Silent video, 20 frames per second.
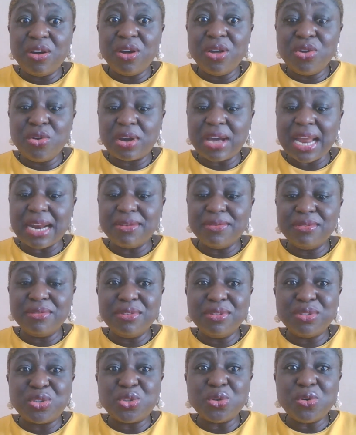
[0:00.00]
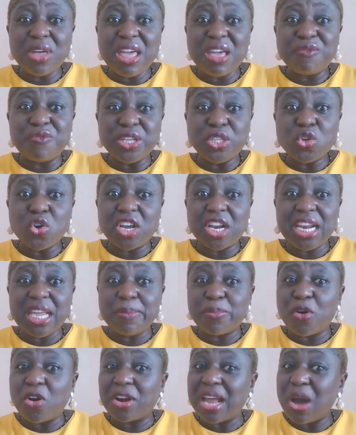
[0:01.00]
You can do a video clip
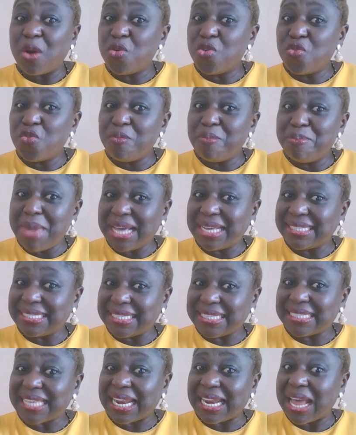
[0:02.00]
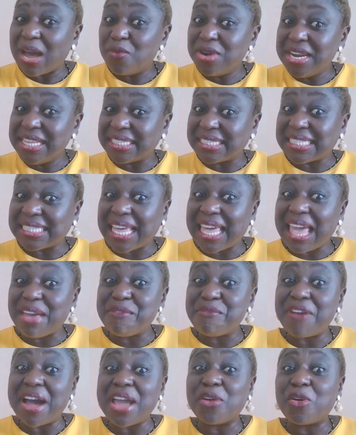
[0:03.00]
on how you make this and how neat the
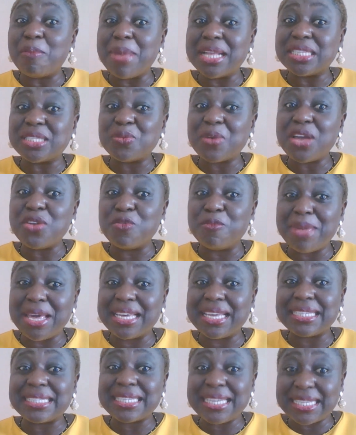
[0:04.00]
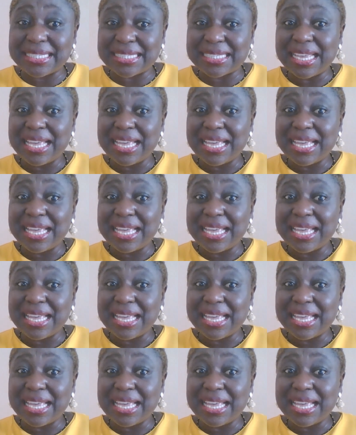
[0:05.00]
environment where you make it is.